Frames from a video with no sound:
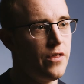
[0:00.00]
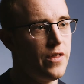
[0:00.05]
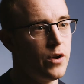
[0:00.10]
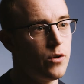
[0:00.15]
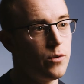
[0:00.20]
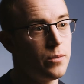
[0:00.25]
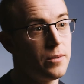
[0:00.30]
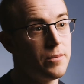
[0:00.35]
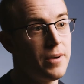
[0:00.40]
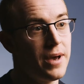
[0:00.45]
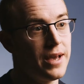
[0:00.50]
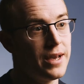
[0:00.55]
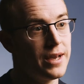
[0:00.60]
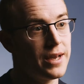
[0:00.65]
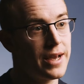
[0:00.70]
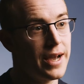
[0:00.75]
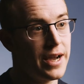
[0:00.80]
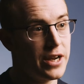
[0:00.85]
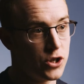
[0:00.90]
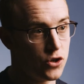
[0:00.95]
They will be
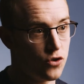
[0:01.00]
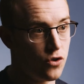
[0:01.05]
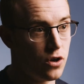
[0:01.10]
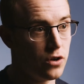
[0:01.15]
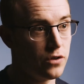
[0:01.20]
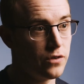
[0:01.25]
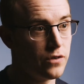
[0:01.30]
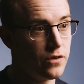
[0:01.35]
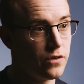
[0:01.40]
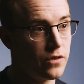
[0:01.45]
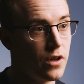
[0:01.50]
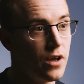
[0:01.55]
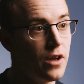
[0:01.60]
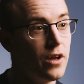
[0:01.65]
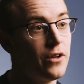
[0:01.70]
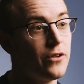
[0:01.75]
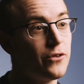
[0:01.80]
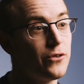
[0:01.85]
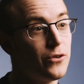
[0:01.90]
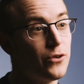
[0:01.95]
paying cash grants
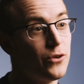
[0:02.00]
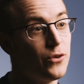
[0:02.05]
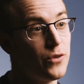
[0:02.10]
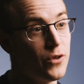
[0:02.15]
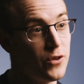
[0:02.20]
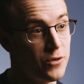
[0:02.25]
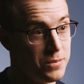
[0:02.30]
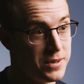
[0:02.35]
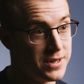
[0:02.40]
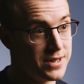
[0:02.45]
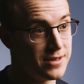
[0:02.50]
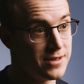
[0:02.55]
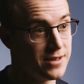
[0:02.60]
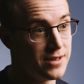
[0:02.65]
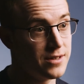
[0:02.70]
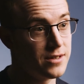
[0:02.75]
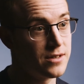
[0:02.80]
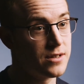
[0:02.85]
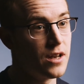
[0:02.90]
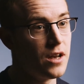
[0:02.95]
to those
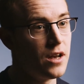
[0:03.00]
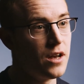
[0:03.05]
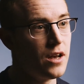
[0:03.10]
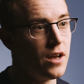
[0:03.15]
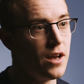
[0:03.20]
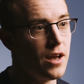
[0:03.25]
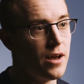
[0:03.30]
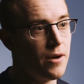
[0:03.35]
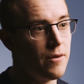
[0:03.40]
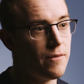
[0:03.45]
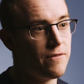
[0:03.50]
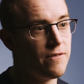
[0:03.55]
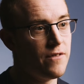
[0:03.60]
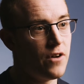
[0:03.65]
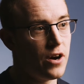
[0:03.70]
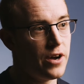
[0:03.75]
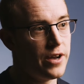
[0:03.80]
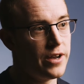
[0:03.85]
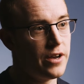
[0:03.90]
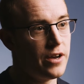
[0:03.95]
businesses
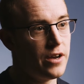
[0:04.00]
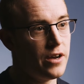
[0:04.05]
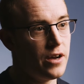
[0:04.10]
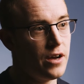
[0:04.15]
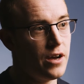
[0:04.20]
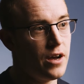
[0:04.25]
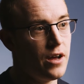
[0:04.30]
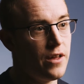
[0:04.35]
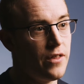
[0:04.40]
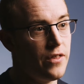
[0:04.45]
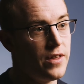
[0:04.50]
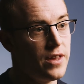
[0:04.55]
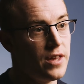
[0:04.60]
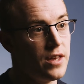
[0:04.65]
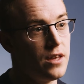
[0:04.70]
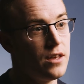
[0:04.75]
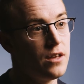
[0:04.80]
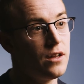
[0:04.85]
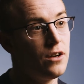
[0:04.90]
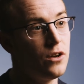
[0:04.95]
via
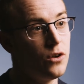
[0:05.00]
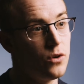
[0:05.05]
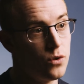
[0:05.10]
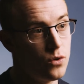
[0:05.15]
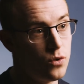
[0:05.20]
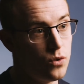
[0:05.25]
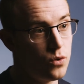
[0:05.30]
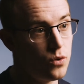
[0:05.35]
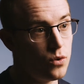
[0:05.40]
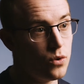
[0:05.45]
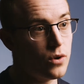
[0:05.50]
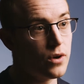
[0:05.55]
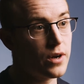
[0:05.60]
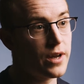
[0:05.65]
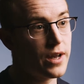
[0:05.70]
the local